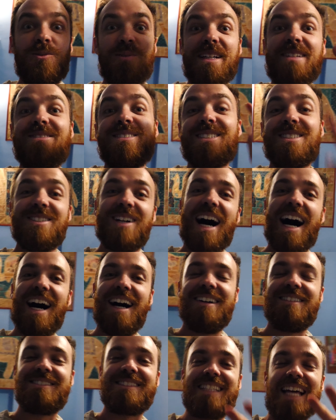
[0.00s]
we've
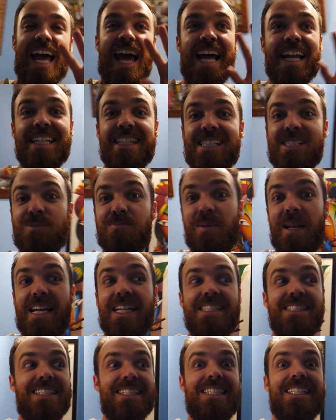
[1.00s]
arrived and this
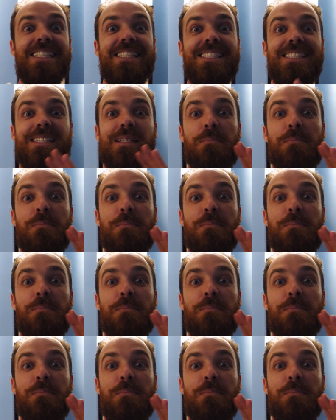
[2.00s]
place is